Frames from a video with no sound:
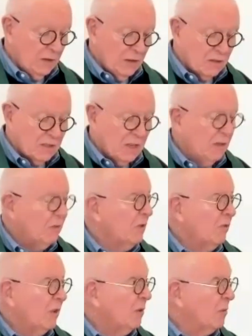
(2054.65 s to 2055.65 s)
in. And just see if
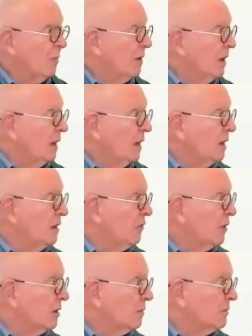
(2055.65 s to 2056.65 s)
you feel any
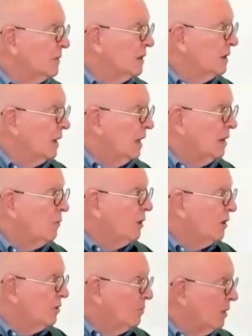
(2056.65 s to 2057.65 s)
different
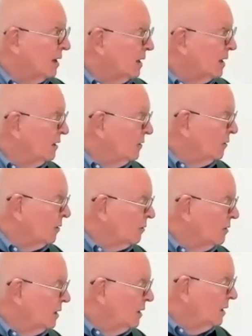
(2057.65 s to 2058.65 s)
anywhere in your body or